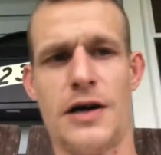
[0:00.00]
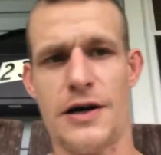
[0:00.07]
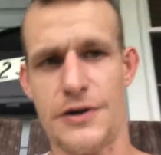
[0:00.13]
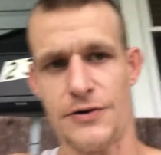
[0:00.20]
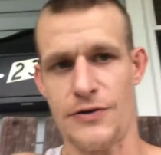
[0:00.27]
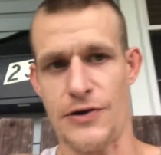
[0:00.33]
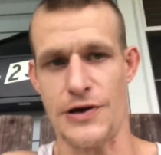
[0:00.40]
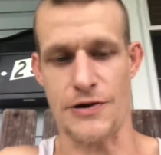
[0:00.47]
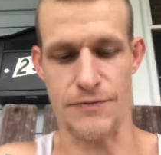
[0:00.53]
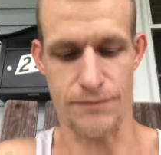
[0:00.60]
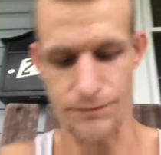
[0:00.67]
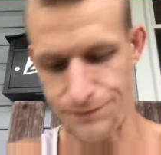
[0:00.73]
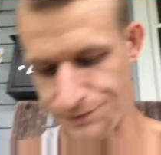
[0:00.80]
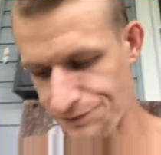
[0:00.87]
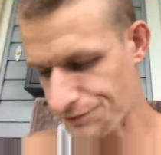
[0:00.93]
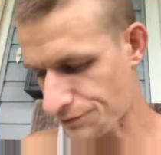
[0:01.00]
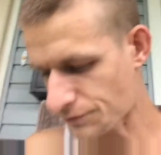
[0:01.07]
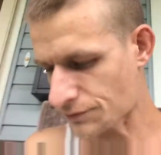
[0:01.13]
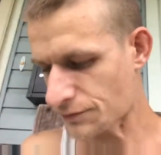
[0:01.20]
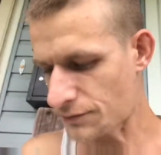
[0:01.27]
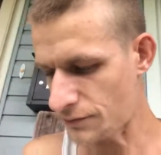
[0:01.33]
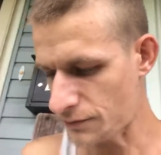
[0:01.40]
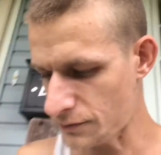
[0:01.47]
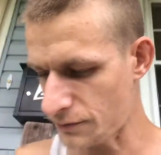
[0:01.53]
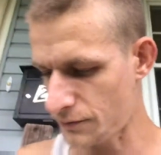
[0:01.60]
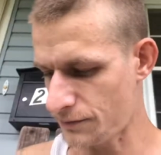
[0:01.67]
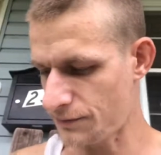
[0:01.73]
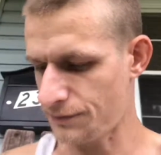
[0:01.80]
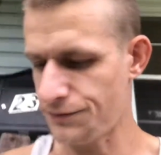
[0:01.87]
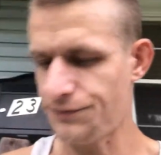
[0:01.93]
I don't like
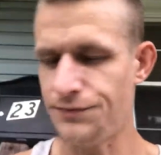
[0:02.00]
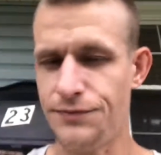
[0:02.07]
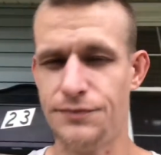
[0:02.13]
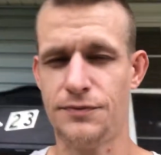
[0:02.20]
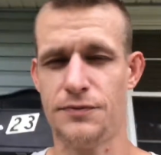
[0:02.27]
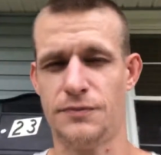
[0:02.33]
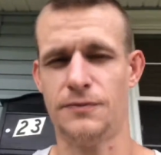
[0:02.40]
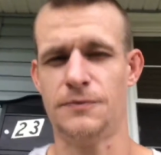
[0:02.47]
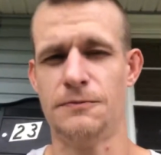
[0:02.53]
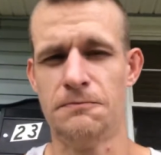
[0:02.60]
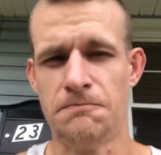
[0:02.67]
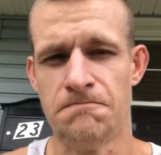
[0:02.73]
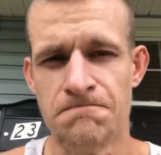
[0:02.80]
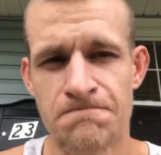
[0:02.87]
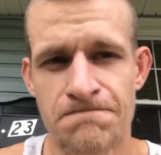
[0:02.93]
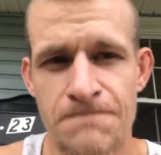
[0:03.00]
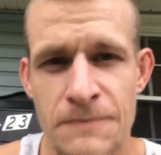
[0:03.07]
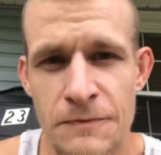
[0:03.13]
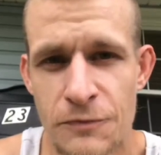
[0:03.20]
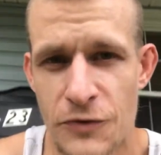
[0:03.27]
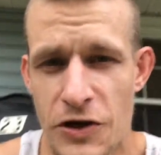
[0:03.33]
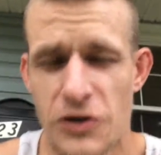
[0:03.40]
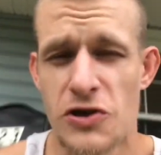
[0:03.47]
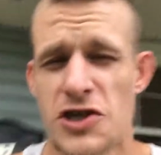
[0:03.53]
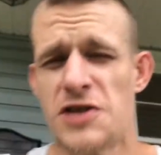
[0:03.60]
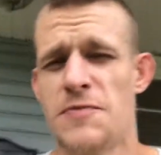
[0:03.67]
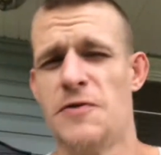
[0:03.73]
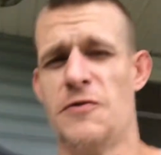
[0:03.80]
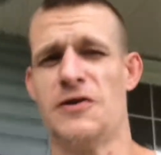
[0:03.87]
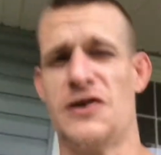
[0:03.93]
them. It used
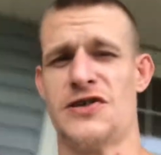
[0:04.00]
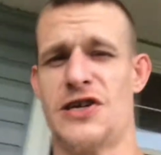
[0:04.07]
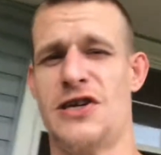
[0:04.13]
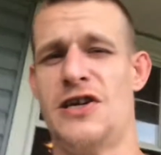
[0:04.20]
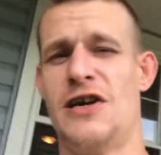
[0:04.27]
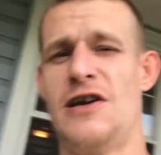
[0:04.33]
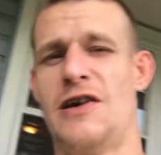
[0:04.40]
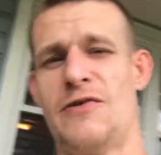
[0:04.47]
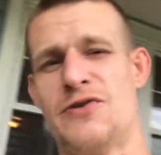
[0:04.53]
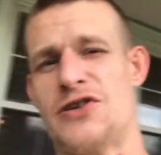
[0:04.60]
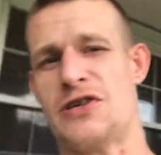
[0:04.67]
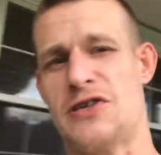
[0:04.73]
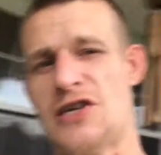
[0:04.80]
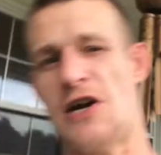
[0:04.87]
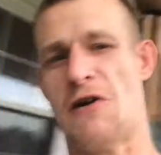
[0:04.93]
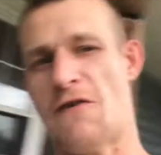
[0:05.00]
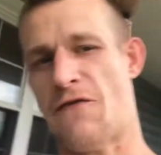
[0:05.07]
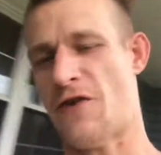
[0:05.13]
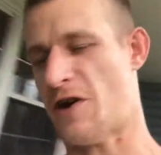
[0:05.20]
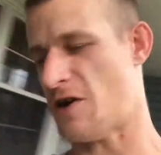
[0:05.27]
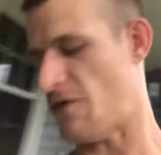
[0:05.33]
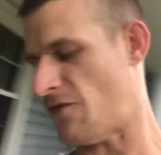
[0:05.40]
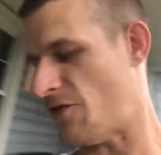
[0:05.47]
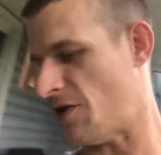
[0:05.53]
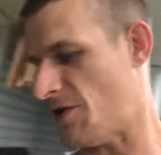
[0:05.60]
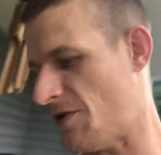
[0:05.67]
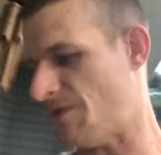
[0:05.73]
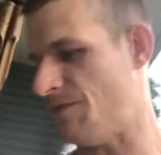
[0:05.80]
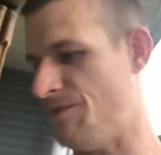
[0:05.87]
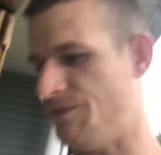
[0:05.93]
to be when I was a kid, I was like terrified of
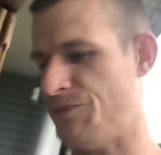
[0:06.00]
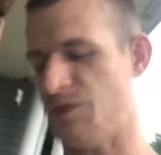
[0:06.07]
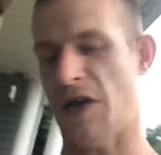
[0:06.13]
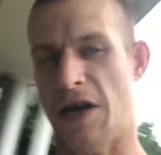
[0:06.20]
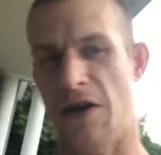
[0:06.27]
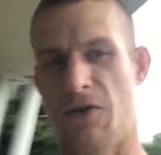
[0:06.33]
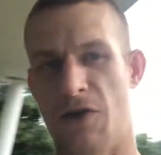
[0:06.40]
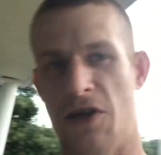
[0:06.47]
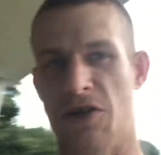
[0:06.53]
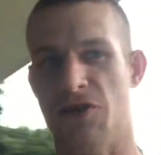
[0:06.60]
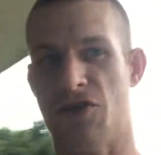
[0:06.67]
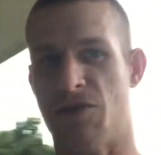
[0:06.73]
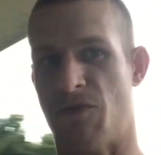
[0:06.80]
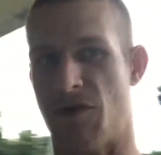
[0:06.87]
uh, aliens